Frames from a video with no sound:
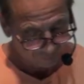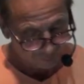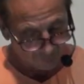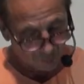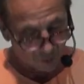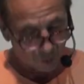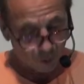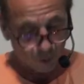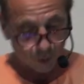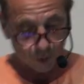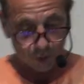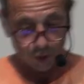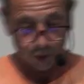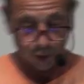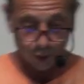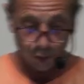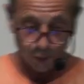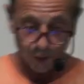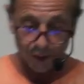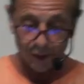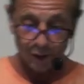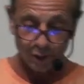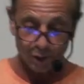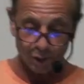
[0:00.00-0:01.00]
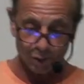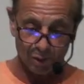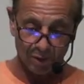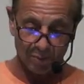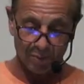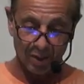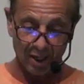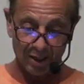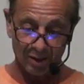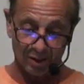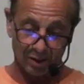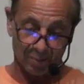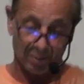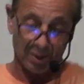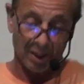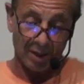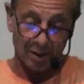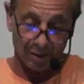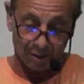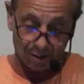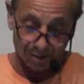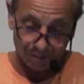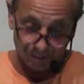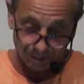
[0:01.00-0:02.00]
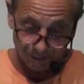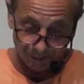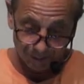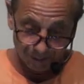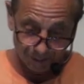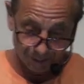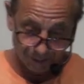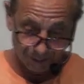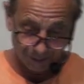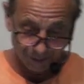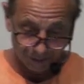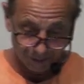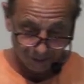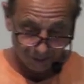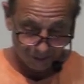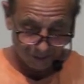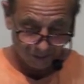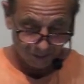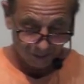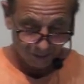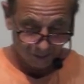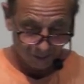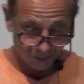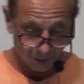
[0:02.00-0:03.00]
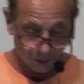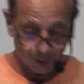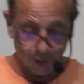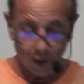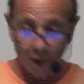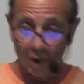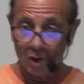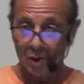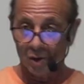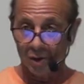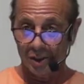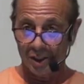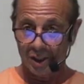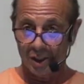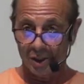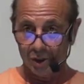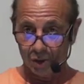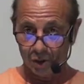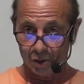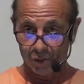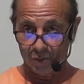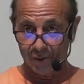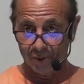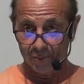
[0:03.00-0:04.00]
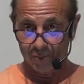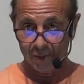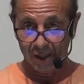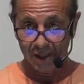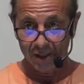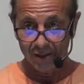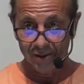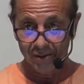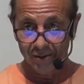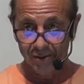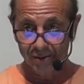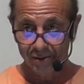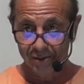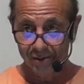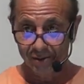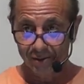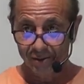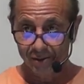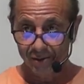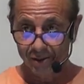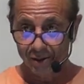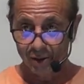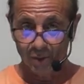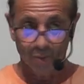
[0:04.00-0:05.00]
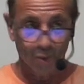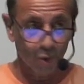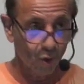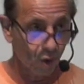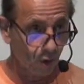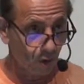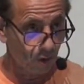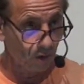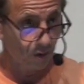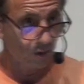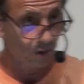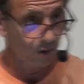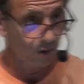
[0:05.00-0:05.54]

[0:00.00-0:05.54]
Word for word: Of course, the quicker you repent, the better. The longer it takes you to repent, the more